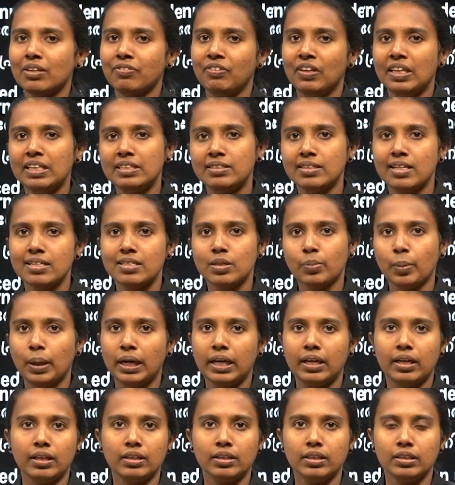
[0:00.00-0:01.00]
features are
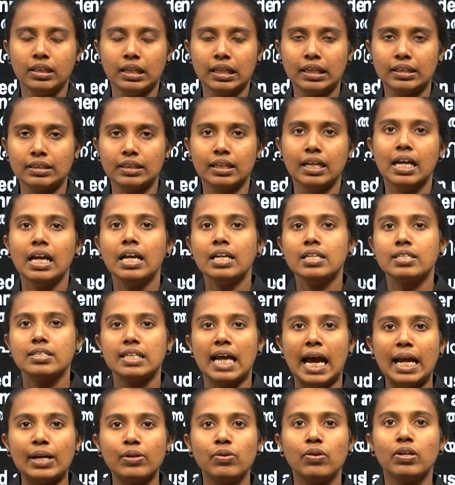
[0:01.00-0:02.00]
in
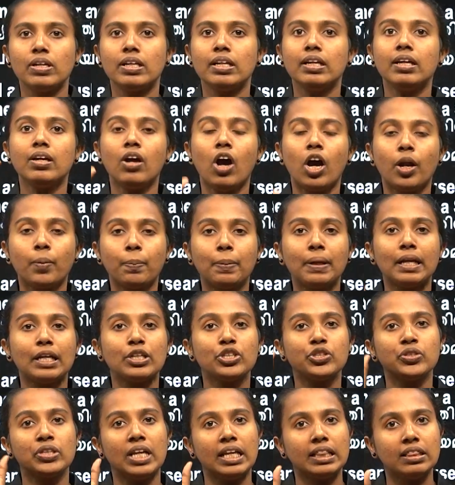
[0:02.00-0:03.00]
statutory
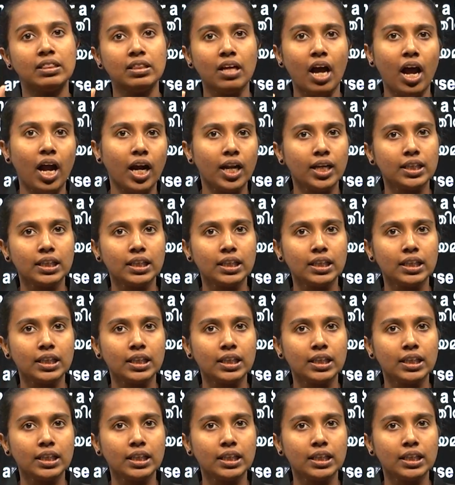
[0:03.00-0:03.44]
corporation. So,